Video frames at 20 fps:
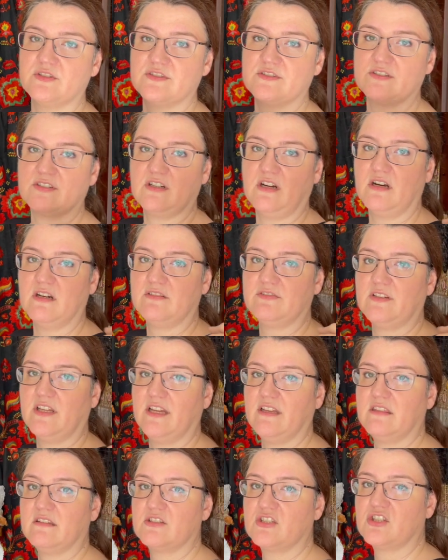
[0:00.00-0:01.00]
scarf,
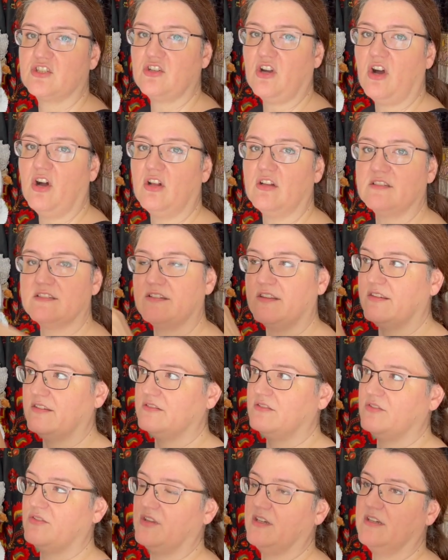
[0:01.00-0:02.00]
like the shawls,
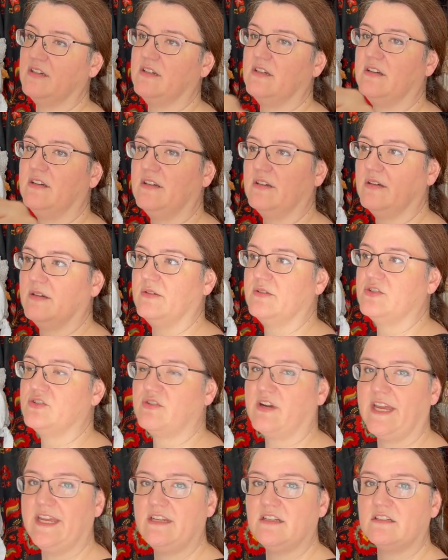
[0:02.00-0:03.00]
this
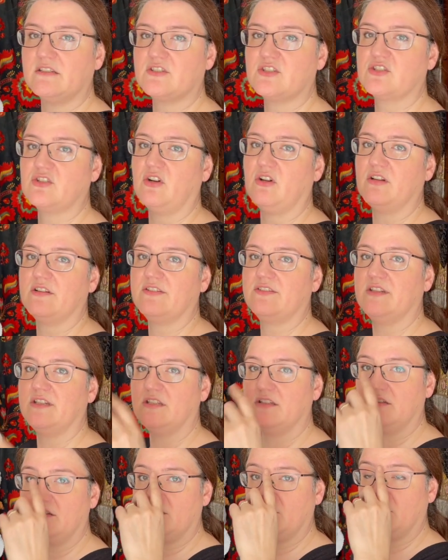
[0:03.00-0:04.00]
triangle shawls
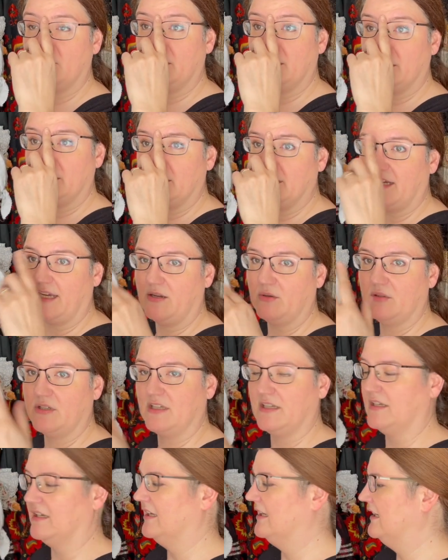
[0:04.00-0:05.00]
that you now
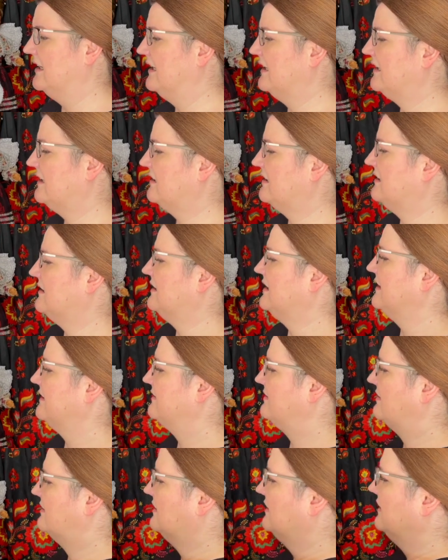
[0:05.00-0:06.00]
can knit.